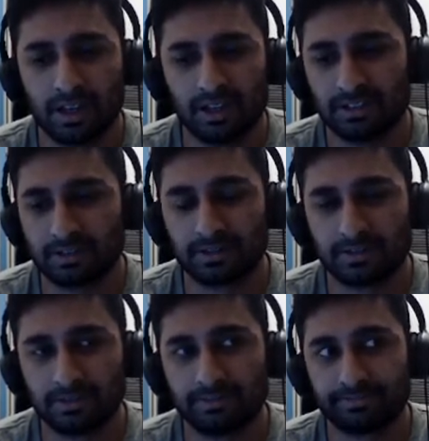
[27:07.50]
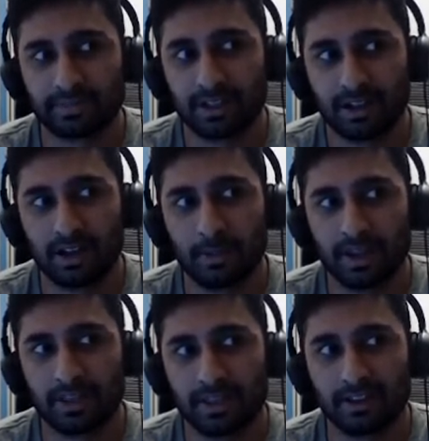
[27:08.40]
Uh, I
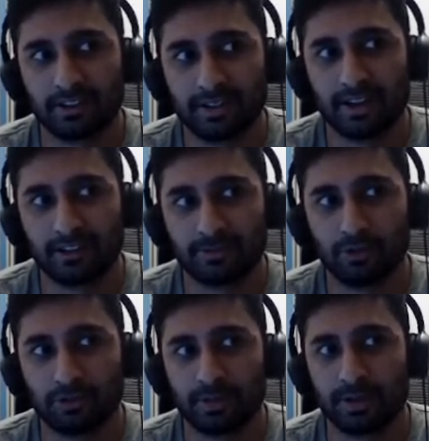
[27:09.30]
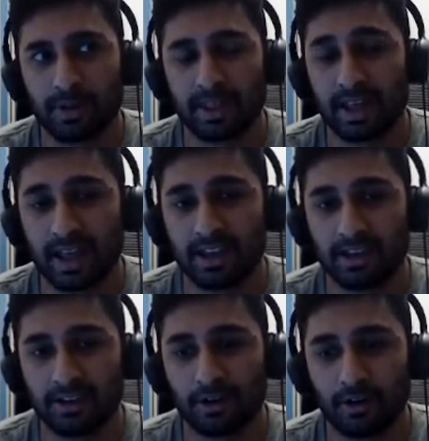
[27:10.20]
mean, they said it's supposed to be by the
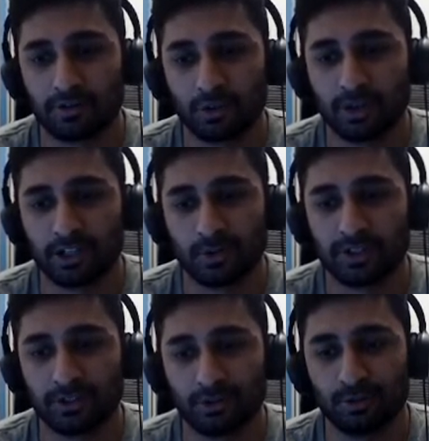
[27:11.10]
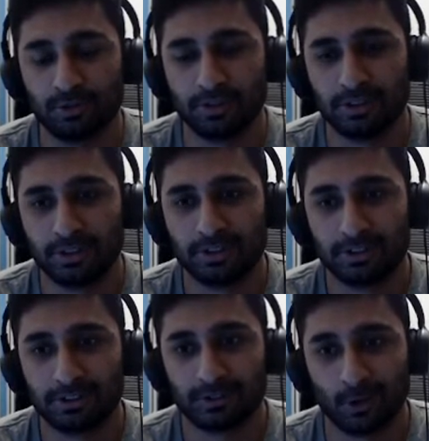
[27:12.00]
end of 2022, mm-hmm.
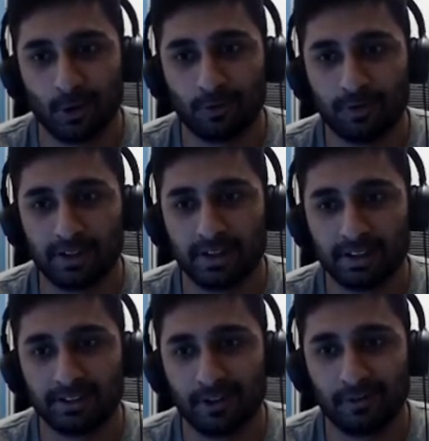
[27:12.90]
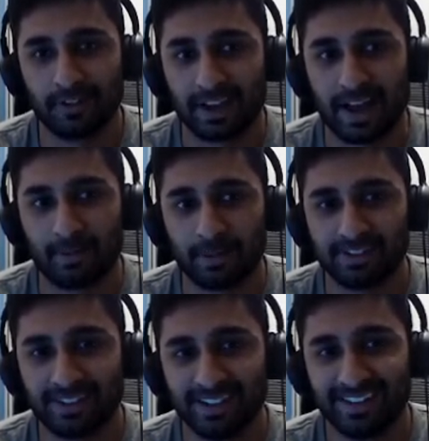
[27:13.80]
so hopefully, hopefully it happens.